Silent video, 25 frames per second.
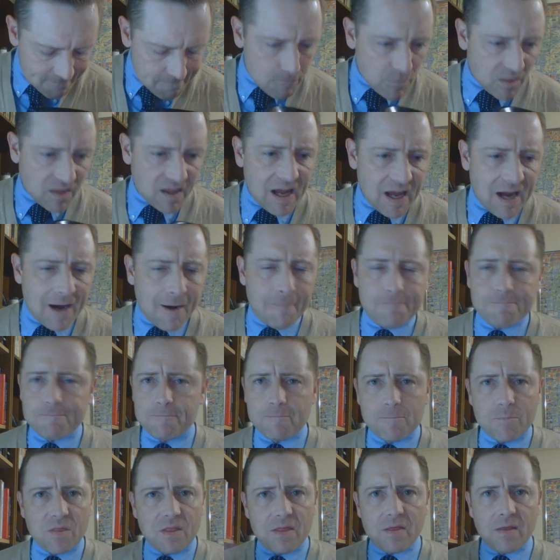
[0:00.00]
now,
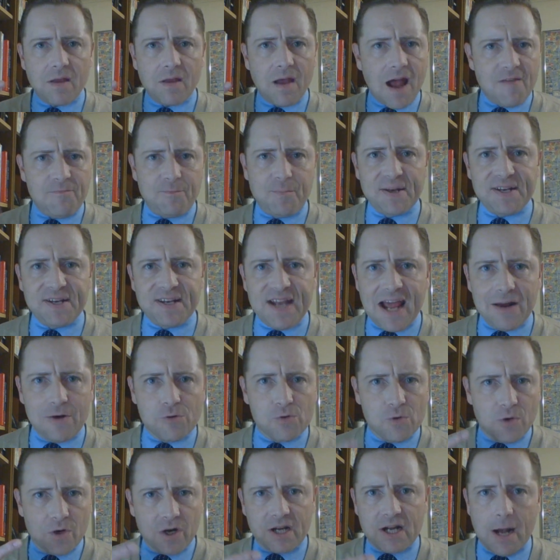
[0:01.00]
I've bit down
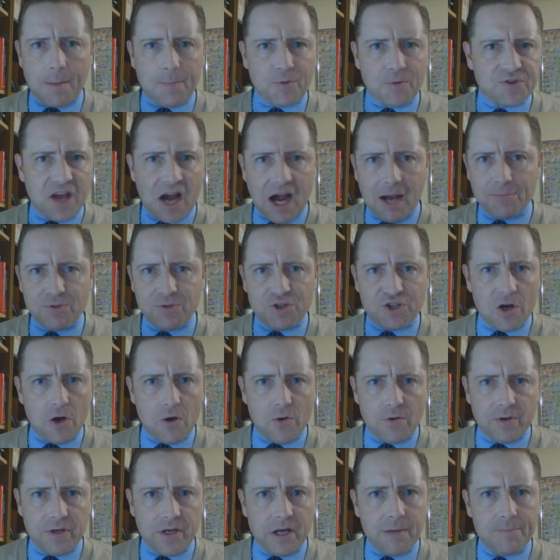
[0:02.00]
on it a couple times
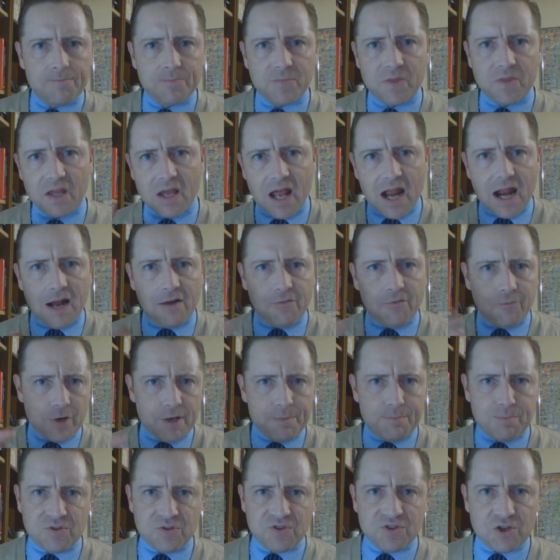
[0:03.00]
showing you, and I've
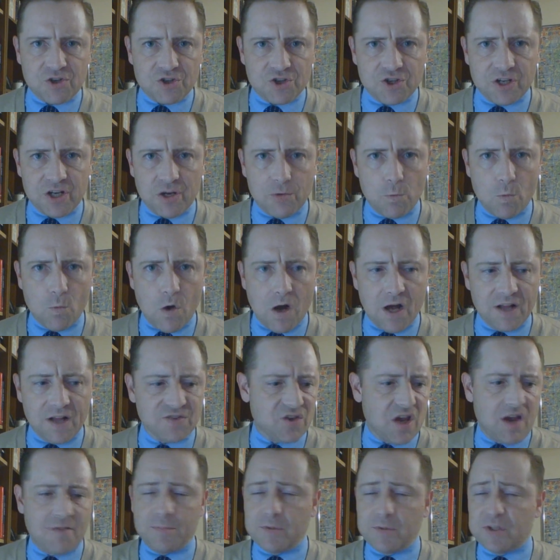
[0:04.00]
repositioned it once.
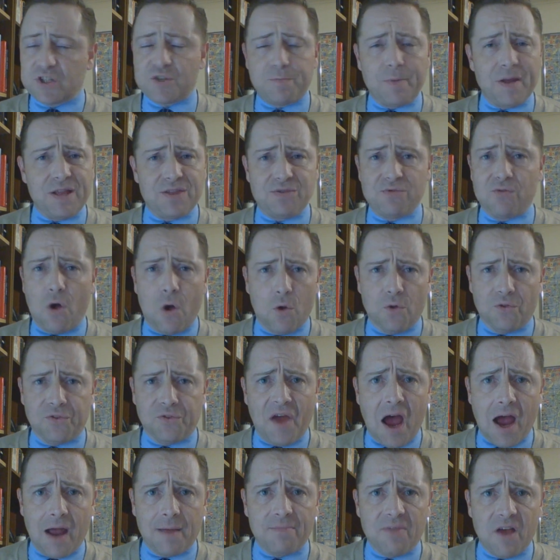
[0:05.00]
I've been spitting the whole
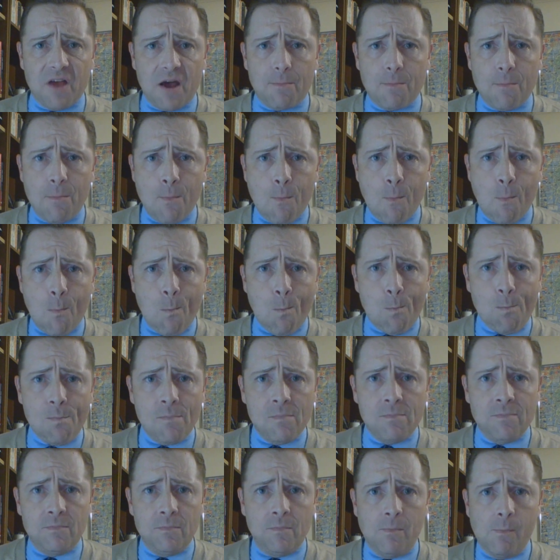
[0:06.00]
time,
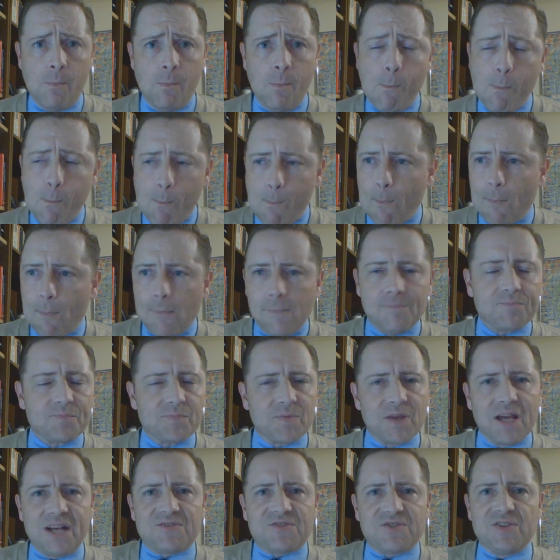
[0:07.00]

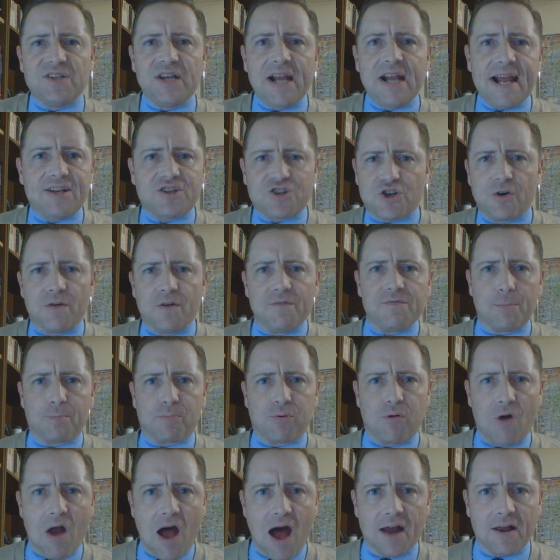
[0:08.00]
though. It's the nature of the
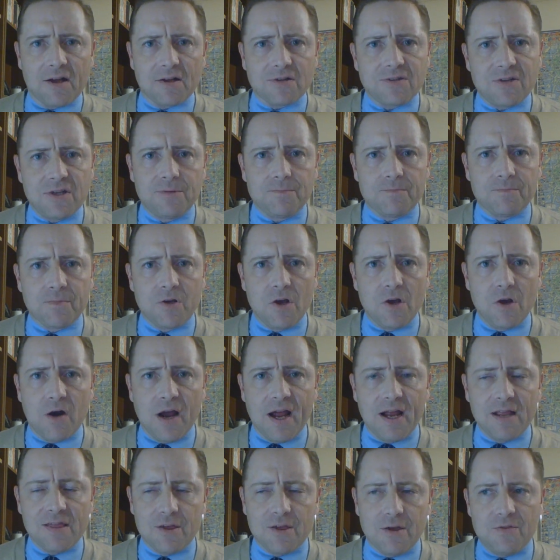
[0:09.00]
product, all
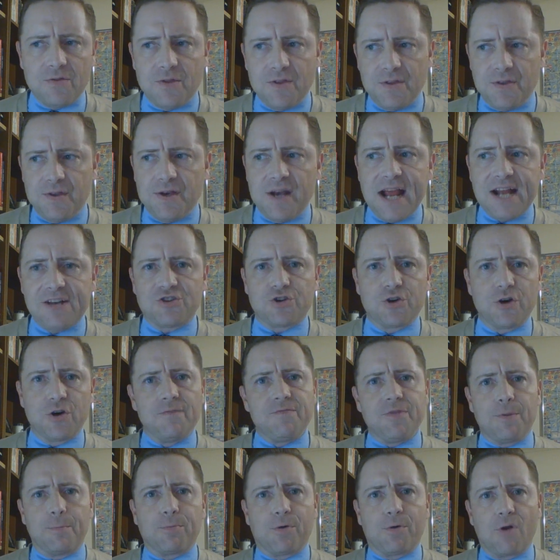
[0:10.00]
right? The, the, nature of
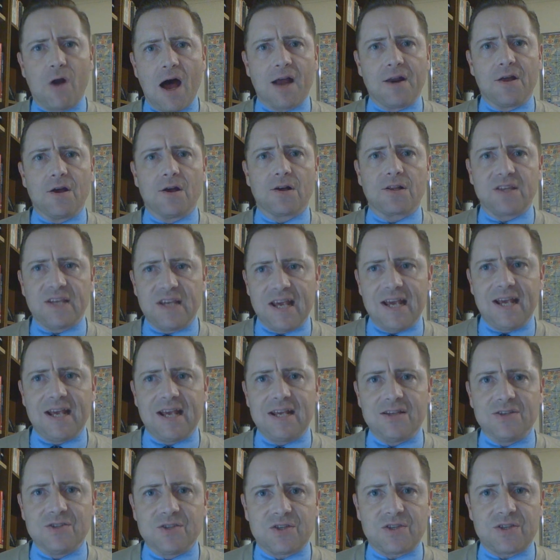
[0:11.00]
the product
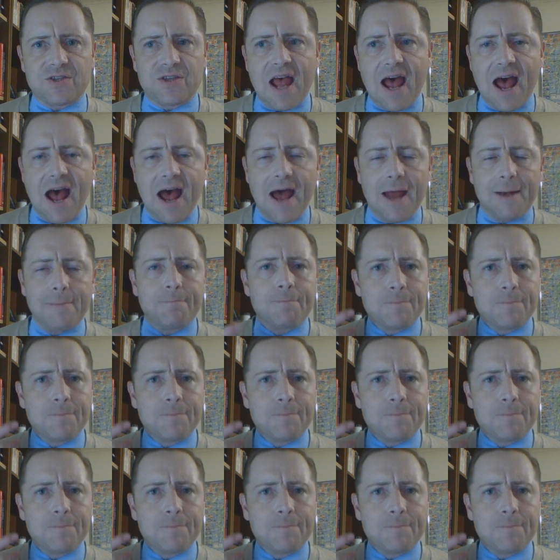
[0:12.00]
is that